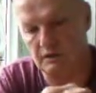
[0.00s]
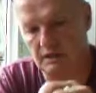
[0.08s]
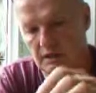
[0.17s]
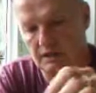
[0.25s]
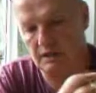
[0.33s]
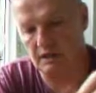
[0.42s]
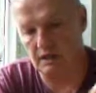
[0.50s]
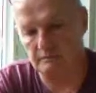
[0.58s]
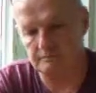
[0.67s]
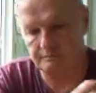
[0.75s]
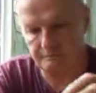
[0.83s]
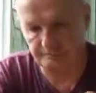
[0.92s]
the
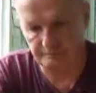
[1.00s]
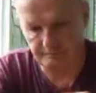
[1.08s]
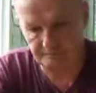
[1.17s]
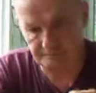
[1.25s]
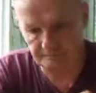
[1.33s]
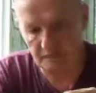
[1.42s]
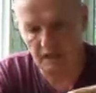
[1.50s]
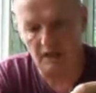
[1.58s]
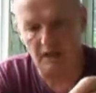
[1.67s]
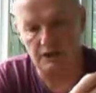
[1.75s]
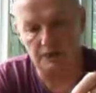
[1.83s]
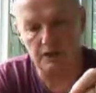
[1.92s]

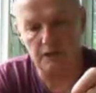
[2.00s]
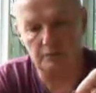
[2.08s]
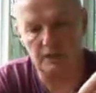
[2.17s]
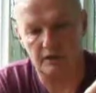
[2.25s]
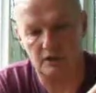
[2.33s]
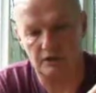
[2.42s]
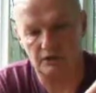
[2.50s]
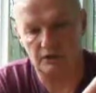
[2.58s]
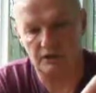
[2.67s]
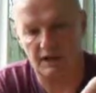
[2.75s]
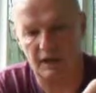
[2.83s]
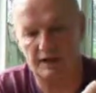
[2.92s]
urn shape, and also
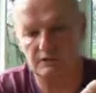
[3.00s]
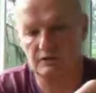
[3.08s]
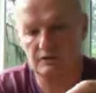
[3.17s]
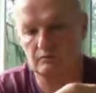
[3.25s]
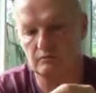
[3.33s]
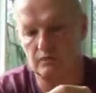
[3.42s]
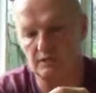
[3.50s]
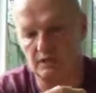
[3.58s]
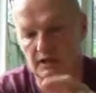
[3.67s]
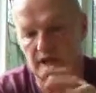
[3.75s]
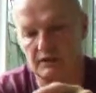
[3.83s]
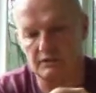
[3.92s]
the knights. It's
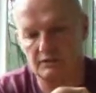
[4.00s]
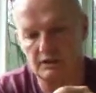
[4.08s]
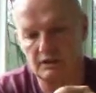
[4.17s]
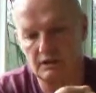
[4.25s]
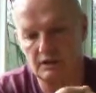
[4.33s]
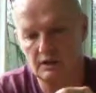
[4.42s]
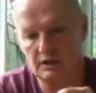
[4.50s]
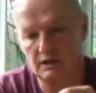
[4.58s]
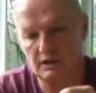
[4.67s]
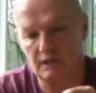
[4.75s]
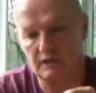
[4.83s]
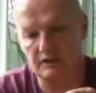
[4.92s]
a
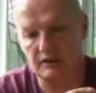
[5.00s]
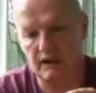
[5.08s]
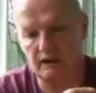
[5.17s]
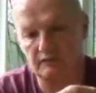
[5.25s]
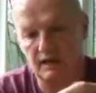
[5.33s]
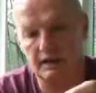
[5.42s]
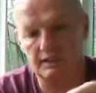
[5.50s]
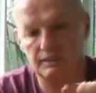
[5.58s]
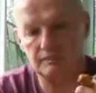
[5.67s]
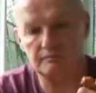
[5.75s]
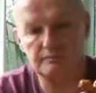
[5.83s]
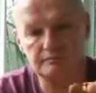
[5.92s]
nice carved
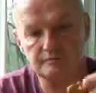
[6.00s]
knight